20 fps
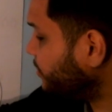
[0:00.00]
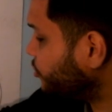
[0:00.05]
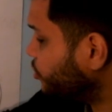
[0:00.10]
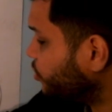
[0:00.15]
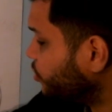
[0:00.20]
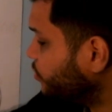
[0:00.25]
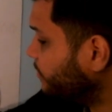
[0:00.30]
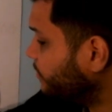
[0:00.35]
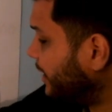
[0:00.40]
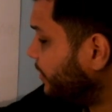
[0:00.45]

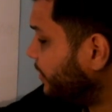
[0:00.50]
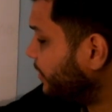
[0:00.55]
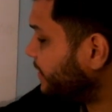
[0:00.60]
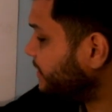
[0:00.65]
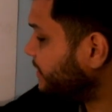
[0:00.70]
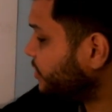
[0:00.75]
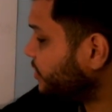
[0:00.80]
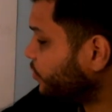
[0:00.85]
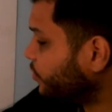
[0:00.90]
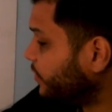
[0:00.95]
two
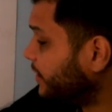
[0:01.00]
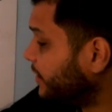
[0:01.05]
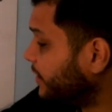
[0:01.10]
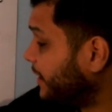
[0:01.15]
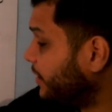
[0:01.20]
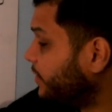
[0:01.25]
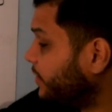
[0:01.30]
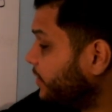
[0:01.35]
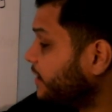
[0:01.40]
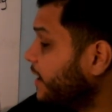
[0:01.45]
mountain, three
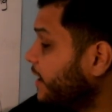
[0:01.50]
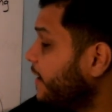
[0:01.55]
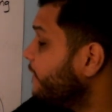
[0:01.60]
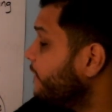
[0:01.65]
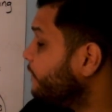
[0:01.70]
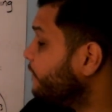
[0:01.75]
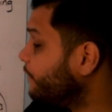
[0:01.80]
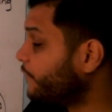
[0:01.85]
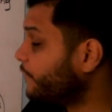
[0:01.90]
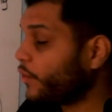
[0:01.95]
mountain,
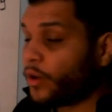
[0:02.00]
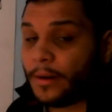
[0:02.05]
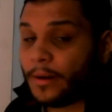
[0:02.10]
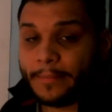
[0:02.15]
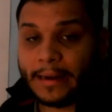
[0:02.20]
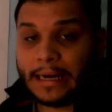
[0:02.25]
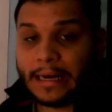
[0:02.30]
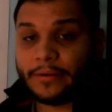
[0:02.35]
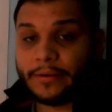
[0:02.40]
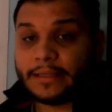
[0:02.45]
four
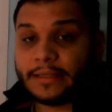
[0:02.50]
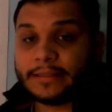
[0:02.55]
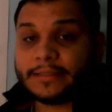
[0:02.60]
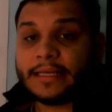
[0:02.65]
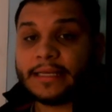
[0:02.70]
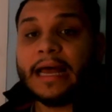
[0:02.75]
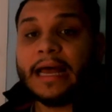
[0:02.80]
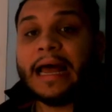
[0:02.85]
mountains.